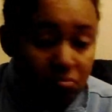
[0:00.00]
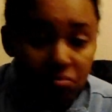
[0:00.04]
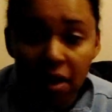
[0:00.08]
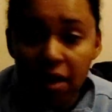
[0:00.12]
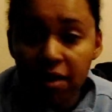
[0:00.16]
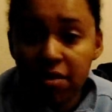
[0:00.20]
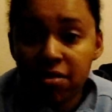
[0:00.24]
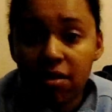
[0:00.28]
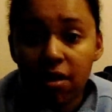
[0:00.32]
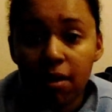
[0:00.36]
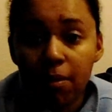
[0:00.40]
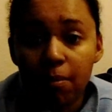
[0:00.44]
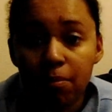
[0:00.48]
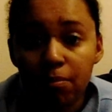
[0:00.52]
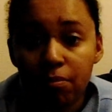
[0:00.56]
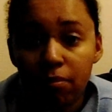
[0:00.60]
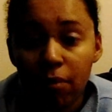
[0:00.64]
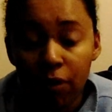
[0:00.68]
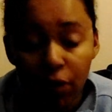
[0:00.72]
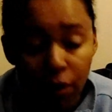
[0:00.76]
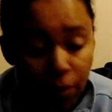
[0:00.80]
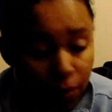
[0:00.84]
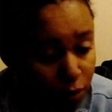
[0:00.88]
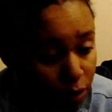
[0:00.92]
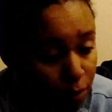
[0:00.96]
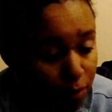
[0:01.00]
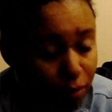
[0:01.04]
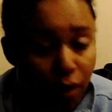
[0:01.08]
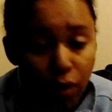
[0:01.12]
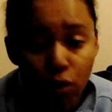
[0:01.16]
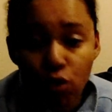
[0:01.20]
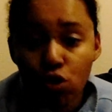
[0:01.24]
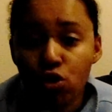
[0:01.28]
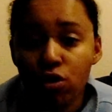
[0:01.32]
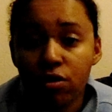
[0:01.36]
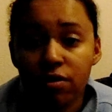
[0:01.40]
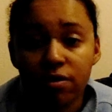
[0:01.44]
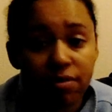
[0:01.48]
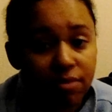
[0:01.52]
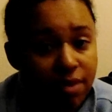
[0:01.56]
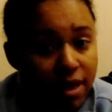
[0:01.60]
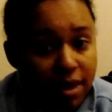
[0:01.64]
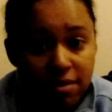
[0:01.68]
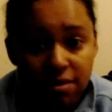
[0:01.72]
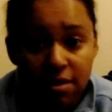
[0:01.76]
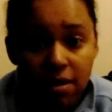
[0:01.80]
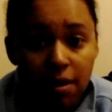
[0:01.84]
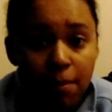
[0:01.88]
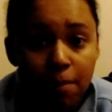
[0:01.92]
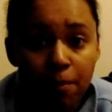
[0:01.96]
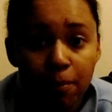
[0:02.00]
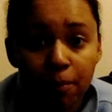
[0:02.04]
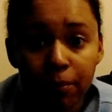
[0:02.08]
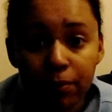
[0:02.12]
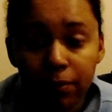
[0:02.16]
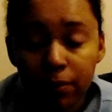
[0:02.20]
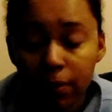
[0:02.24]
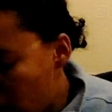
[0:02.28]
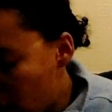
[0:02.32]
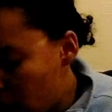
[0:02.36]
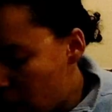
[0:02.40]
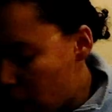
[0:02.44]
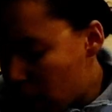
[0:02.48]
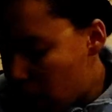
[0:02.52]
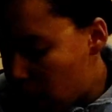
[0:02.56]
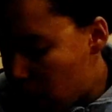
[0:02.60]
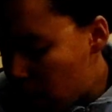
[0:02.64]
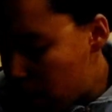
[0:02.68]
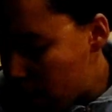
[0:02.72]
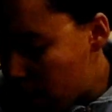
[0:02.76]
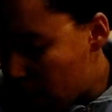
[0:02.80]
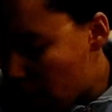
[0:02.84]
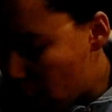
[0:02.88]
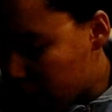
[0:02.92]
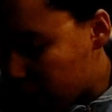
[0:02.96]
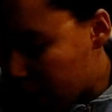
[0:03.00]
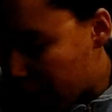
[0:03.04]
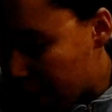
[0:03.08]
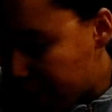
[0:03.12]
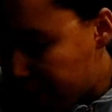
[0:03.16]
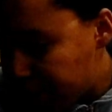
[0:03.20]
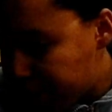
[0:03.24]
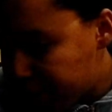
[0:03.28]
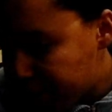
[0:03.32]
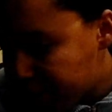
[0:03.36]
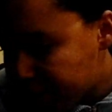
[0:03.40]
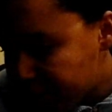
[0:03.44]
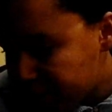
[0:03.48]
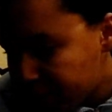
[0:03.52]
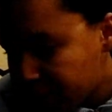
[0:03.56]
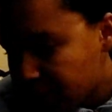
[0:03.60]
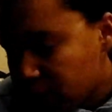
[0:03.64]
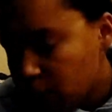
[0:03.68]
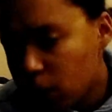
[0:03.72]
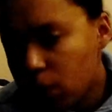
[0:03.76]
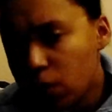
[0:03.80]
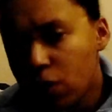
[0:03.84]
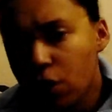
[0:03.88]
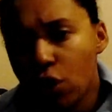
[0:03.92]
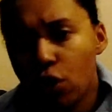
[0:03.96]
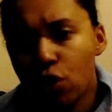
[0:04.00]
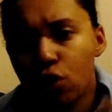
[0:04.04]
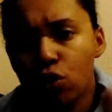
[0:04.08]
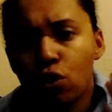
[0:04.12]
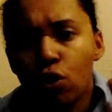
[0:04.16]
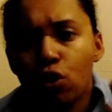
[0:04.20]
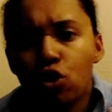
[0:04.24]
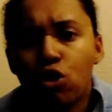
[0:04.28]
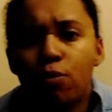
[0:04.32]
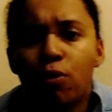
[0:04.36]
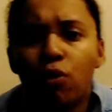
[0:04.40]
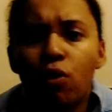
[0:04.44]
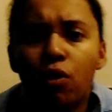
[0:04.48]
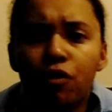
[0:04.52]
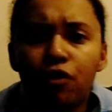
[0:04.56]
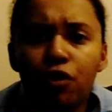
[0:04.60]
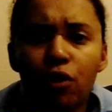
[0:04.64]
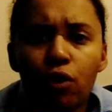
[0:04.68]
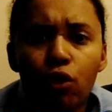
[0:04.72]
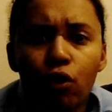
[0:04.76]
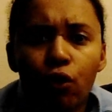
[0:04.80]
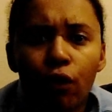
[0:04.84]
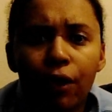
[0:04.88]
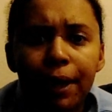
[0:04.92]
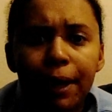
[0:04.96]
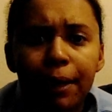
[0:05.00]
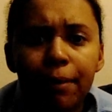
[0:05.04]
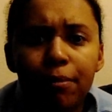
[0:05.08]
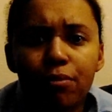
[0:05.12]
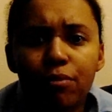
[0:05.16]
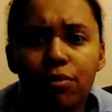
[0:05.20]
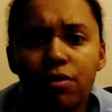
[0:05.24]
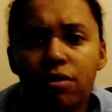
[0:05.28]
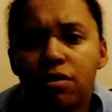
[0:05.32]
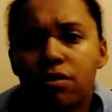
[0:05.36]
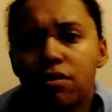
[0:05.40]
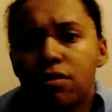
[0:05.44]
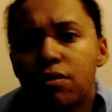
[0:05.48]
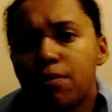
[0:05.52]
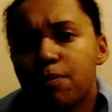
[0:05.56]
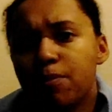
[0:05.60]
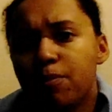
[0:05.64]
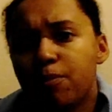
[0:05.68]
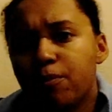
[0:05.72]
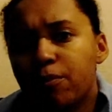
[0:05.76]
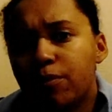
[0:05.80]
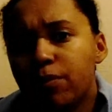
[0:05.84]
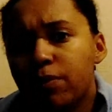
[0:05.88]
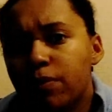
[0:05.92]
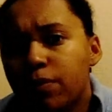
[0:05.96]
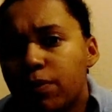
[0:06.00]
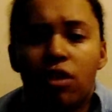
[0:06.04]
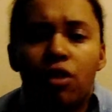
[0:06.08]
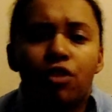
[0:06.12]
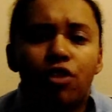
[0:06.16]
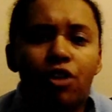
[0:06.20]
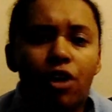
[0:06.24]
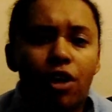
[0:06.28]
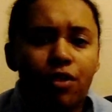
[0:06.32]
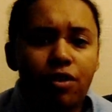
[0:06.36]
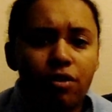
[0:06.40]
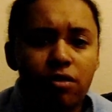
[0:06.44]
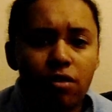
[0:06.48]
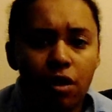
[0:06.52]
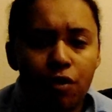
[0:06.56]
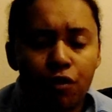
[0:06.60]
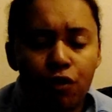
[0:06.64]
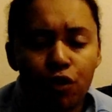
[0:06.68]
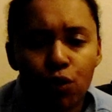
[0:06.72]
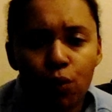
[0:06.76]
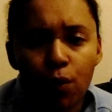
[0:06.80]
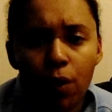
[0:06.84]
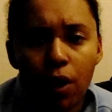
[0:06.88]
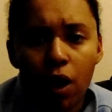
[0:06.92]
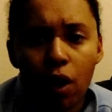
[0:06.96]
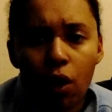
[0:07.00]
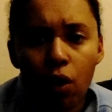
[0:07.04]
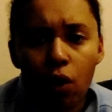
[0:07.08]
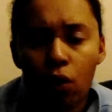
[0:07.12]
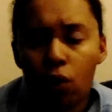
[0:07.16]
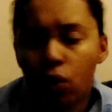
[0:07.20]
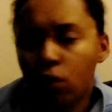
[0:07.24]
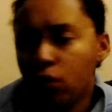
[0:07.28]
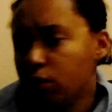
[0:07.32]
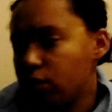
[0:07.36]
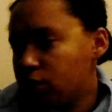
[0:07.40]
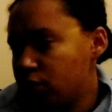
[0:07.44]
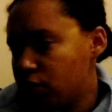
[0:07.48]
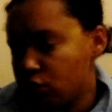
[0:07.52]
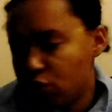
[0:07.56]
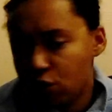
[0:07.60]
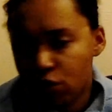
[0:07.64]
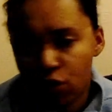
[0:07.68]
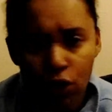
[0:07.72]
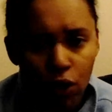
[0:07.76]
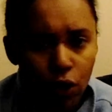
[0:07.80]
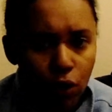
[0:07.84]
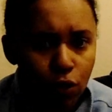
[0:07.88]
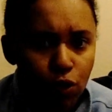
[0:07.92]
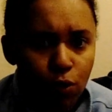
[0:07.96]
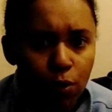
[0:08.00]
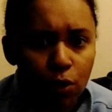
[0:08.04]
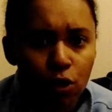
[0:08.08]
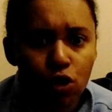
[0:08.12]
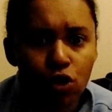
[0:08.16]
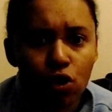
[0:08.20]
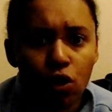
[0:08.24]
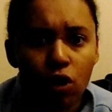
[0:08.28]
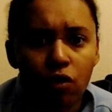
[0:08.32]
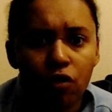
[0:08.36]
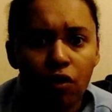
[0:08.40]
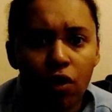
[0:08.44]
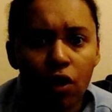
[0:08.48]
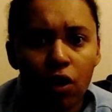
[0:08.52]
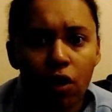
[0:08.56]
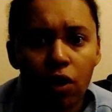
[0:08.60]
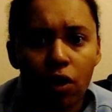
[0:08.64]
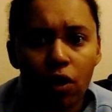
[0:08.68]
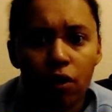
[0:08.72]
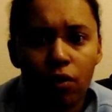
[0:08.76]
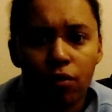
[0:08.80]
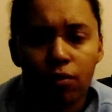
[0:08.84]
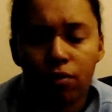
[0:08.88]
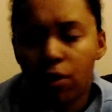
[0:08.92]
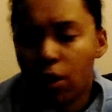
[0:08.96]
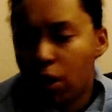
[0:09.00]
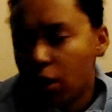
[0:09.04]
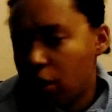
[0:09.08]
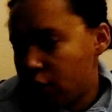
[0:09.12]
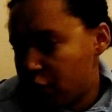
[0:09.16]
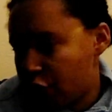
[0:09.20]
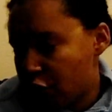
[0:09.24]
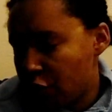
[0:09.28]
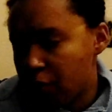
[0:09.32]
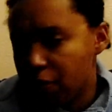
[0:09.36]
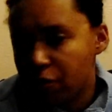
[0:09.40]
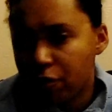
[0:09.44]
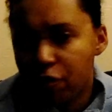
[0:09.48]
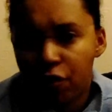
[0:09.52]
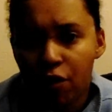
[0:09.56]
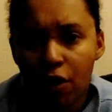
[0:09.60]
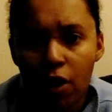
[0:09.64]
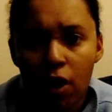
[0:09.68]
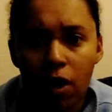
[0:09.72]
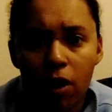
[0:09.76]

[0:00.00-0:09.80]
that's it. The brochures, that's it. Okay, so she bought a few creams, did the other stuff as well, switched over her from